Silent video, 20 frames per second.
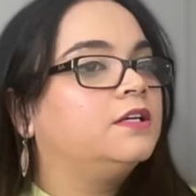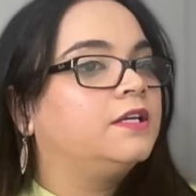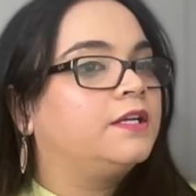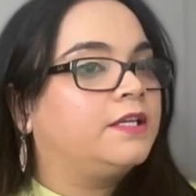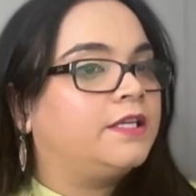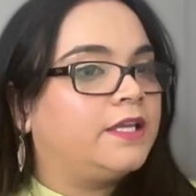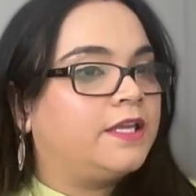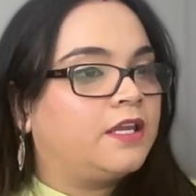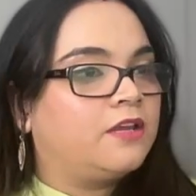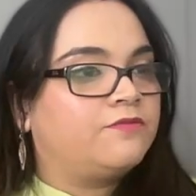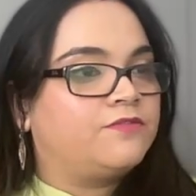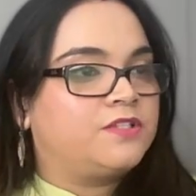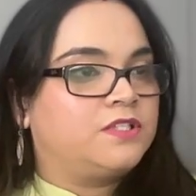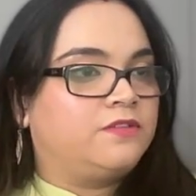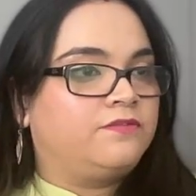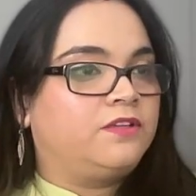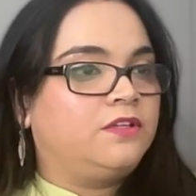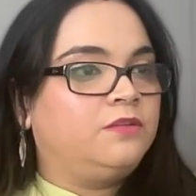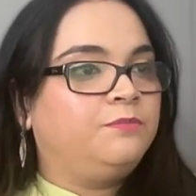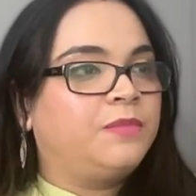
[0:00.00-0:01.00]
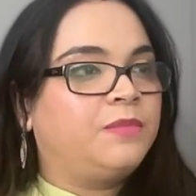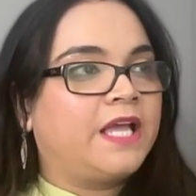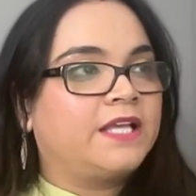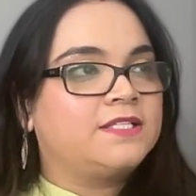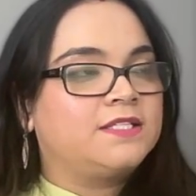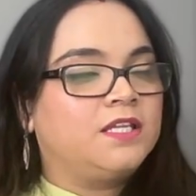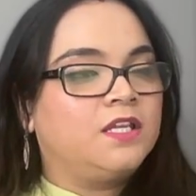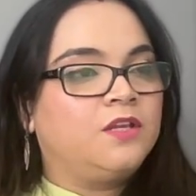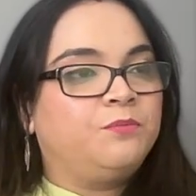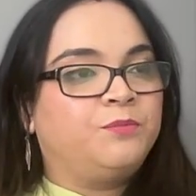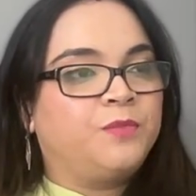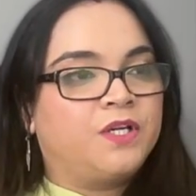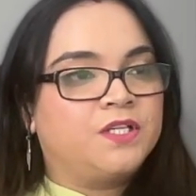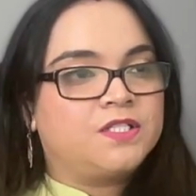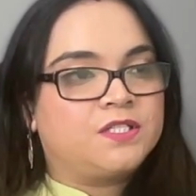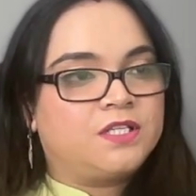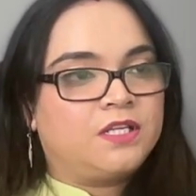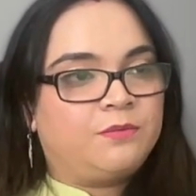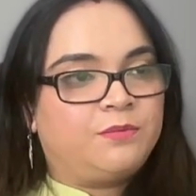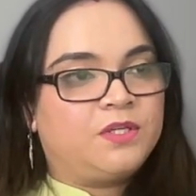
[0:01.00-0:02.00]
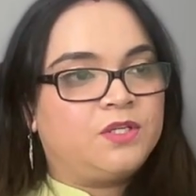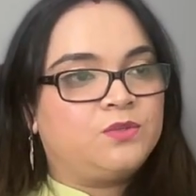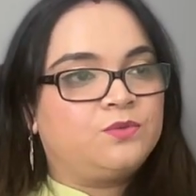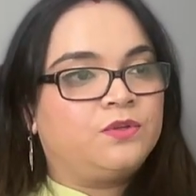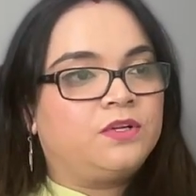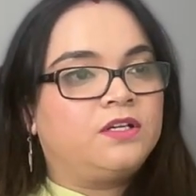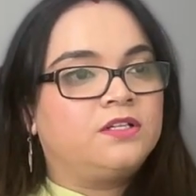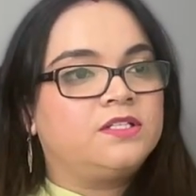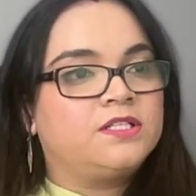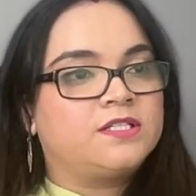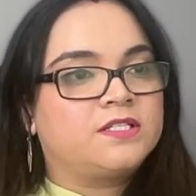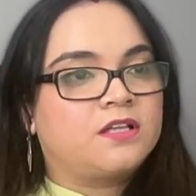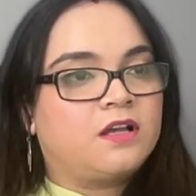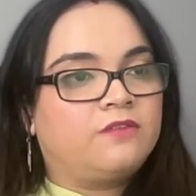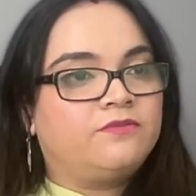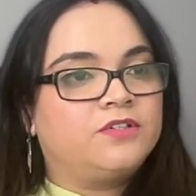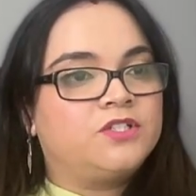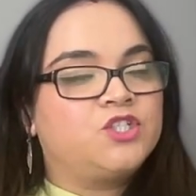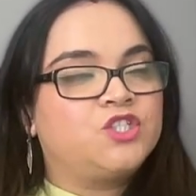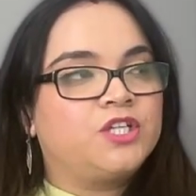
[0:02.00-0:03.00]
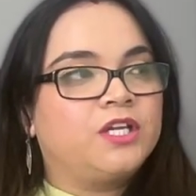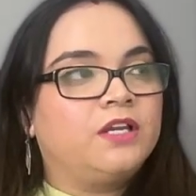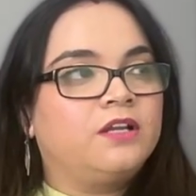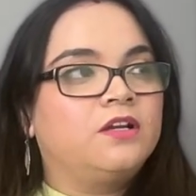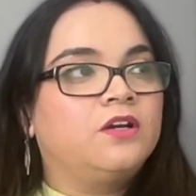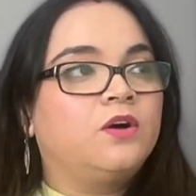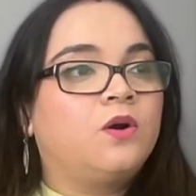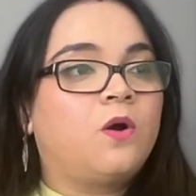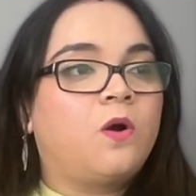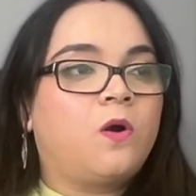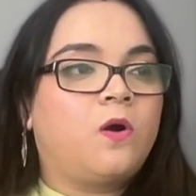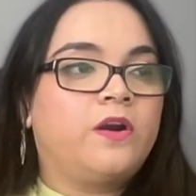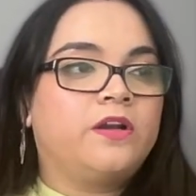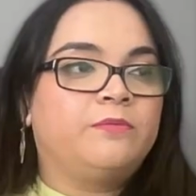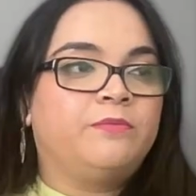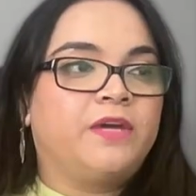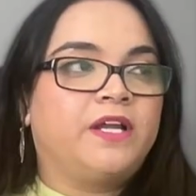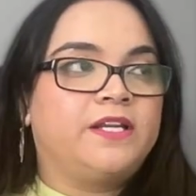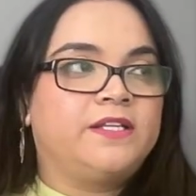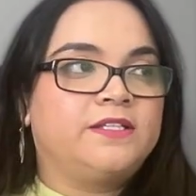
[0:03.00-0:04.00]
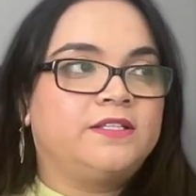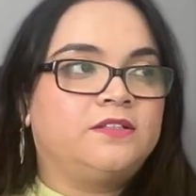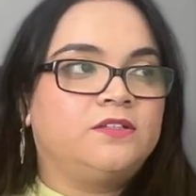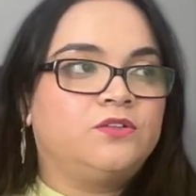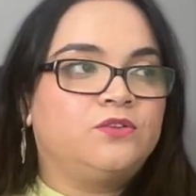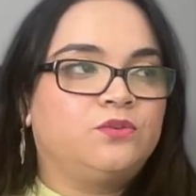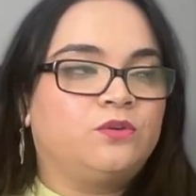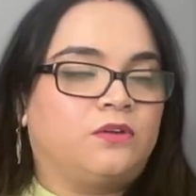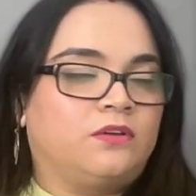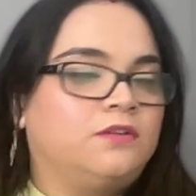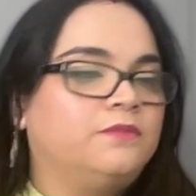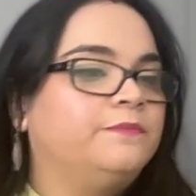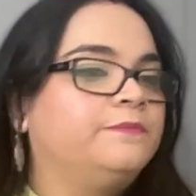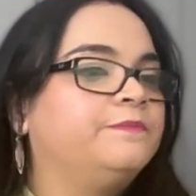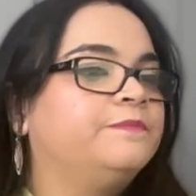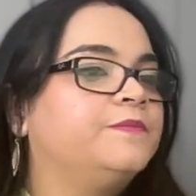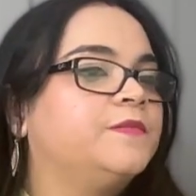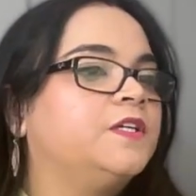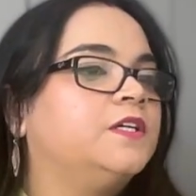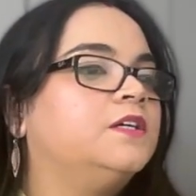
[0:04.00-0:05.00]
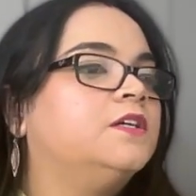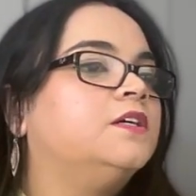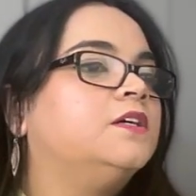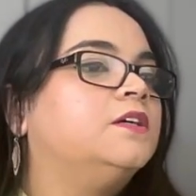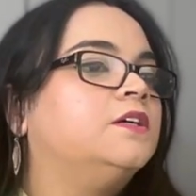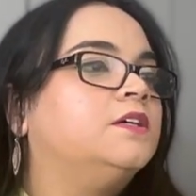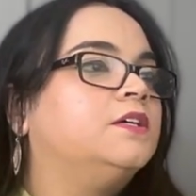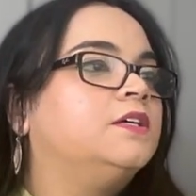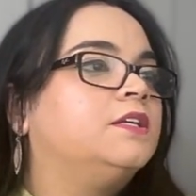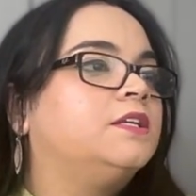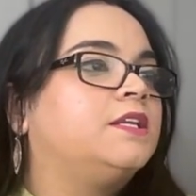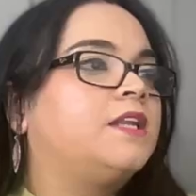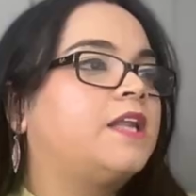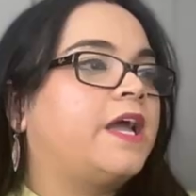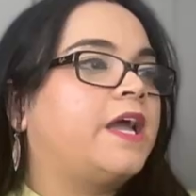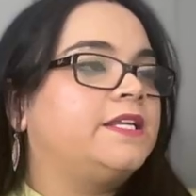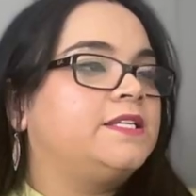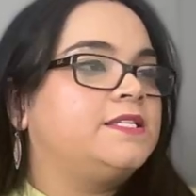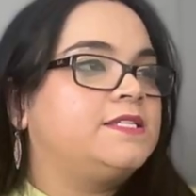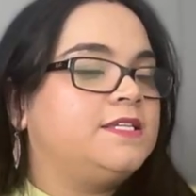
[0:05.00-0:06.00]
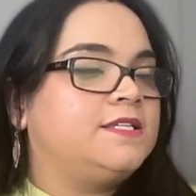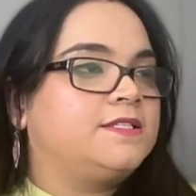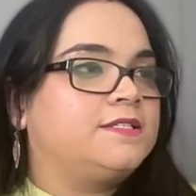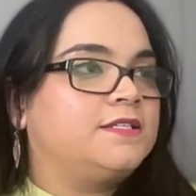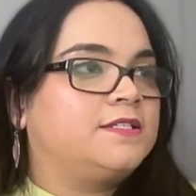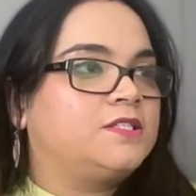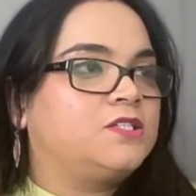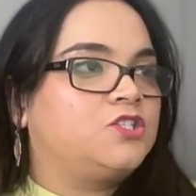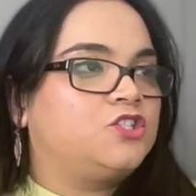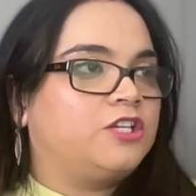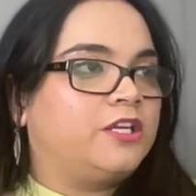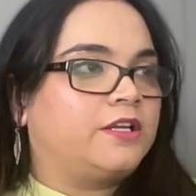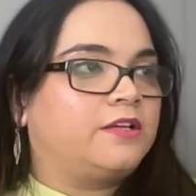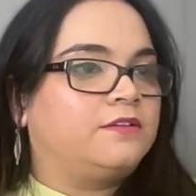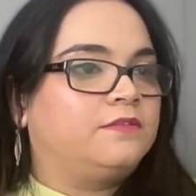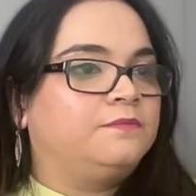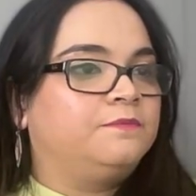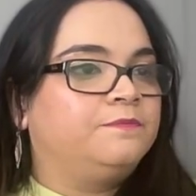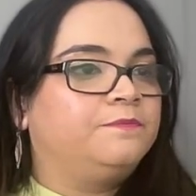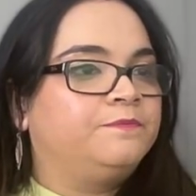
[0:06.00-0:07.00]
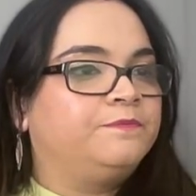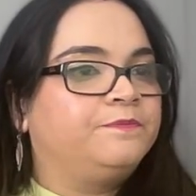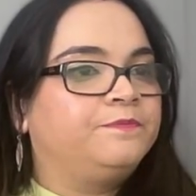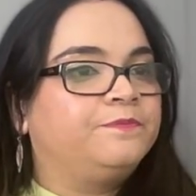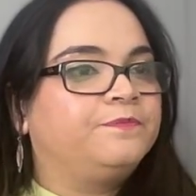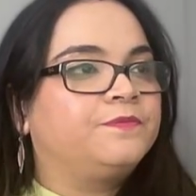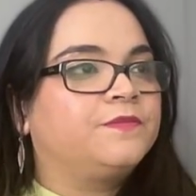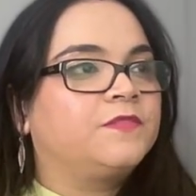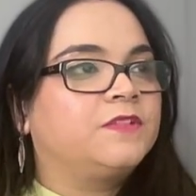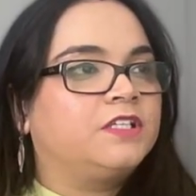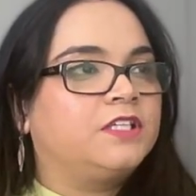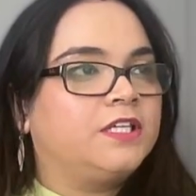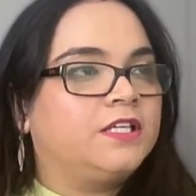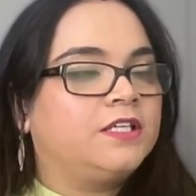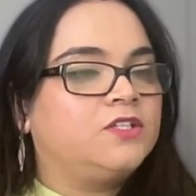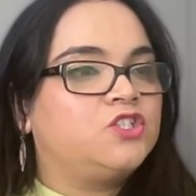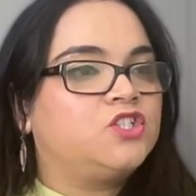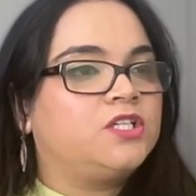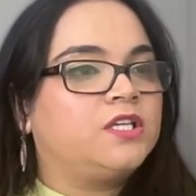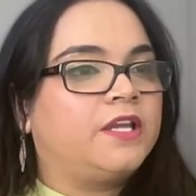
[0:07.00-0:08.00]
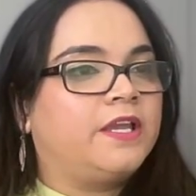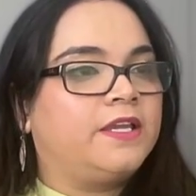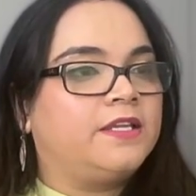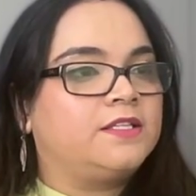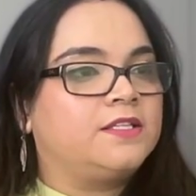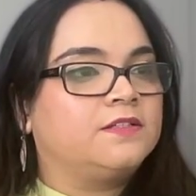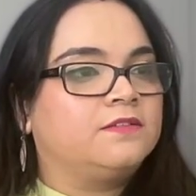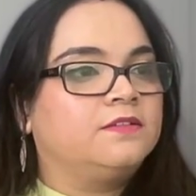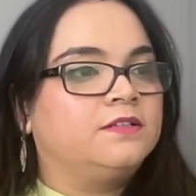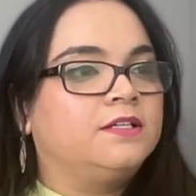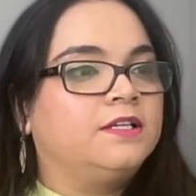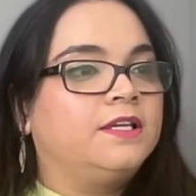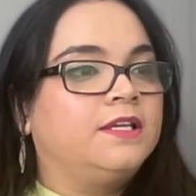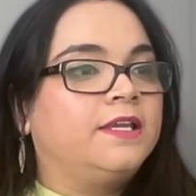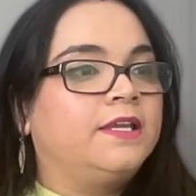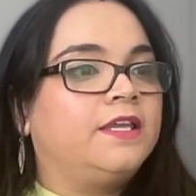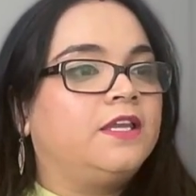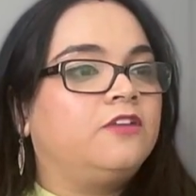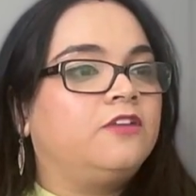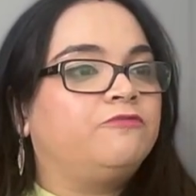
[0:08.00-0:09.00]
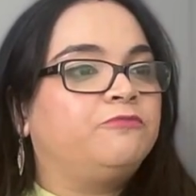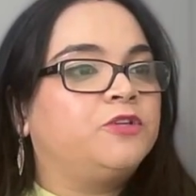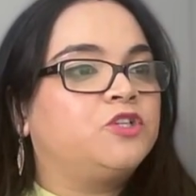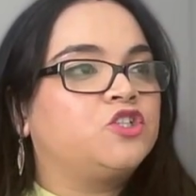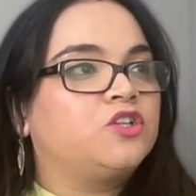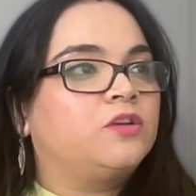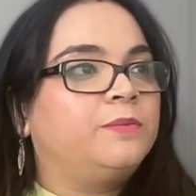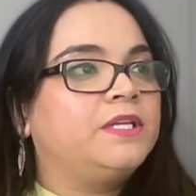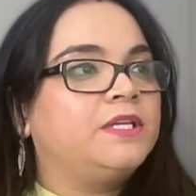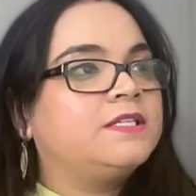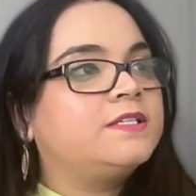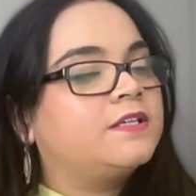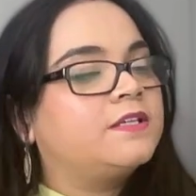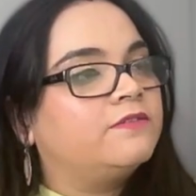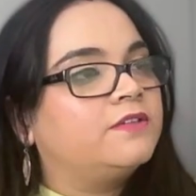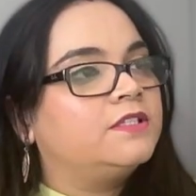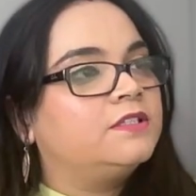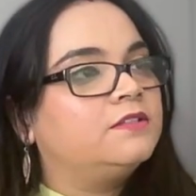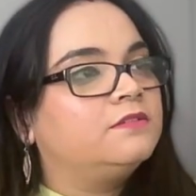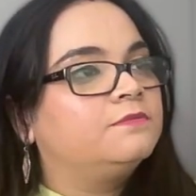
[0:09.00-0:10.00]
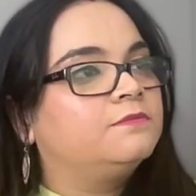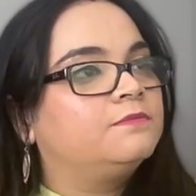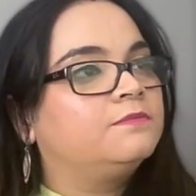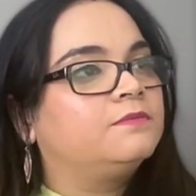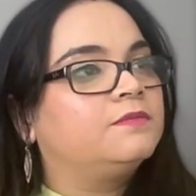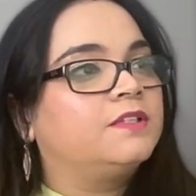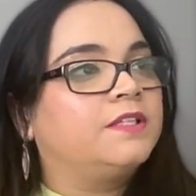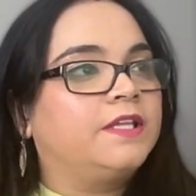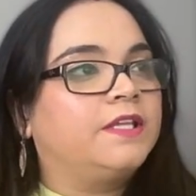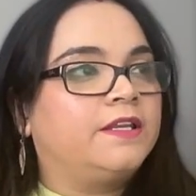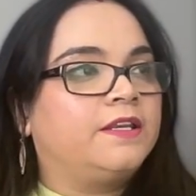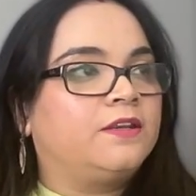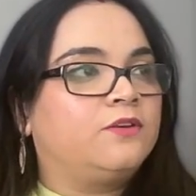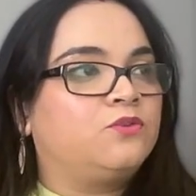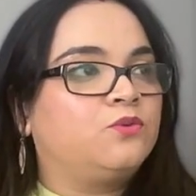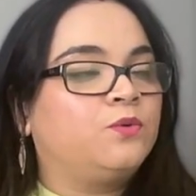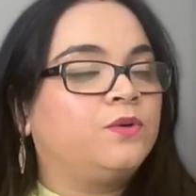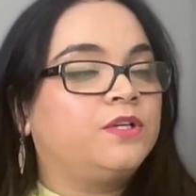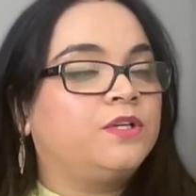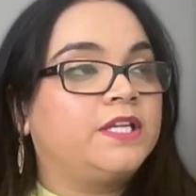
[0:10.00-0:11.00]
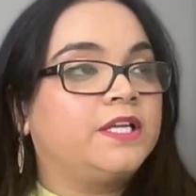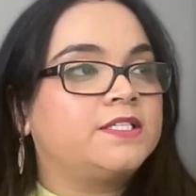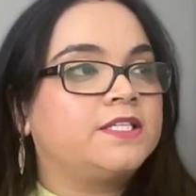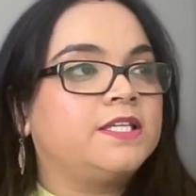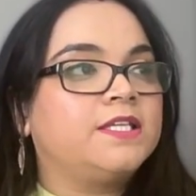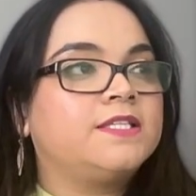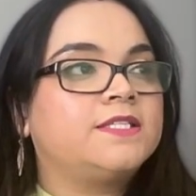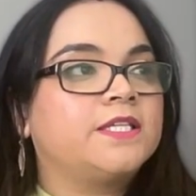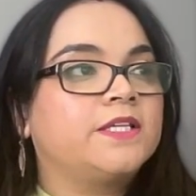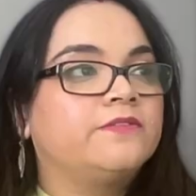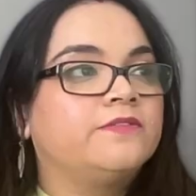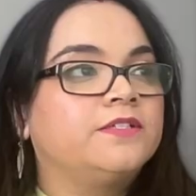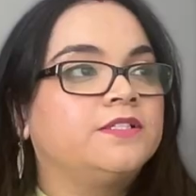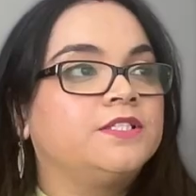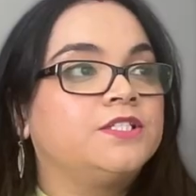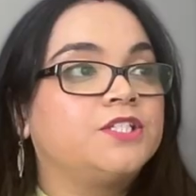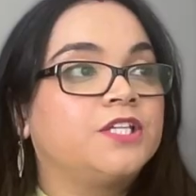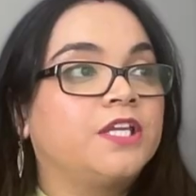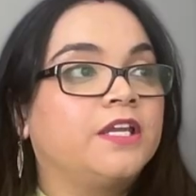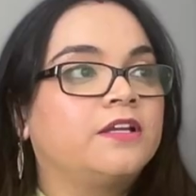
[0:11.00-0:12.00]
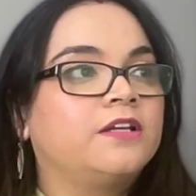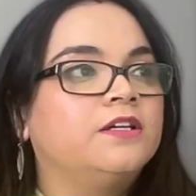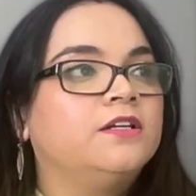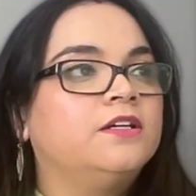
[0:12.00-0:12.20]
King f7, black's king must step into a discovered check or abandon the rook. Knight c6 check, king g8. If bishop e7, then rook takes e7 check,